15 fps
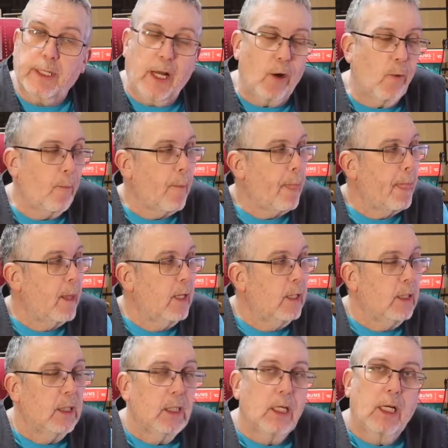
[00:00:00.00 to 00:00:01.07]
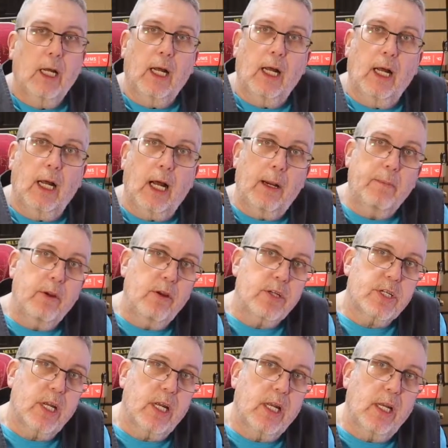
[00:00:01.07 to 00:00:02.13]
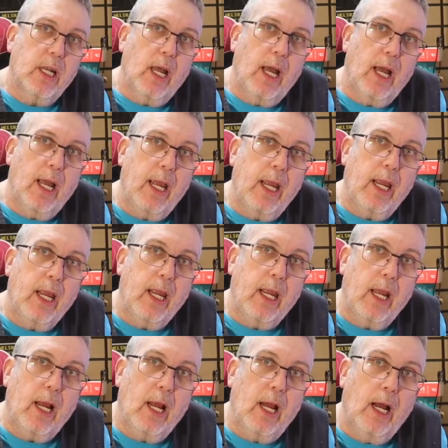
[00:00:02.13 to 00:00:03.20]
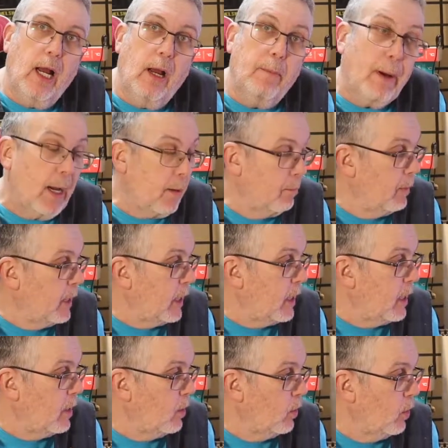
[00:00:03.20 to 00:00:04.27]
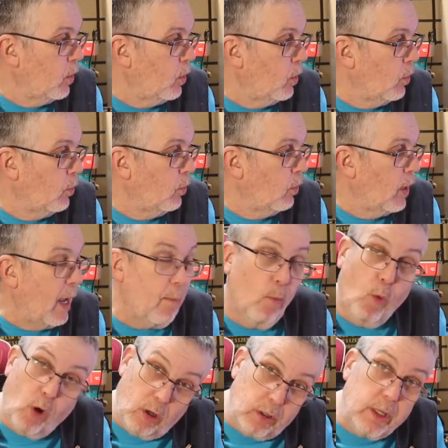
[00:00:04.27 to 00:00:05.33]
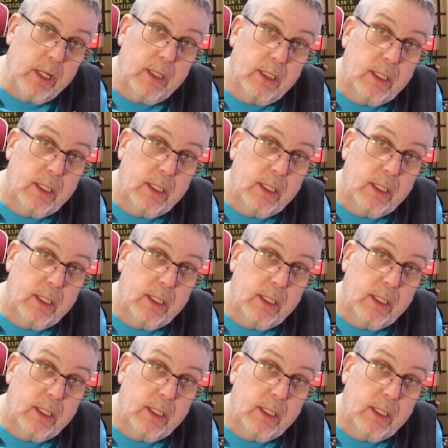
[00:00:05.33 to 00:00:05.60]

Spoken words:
Now I'm using a Mac Mini M1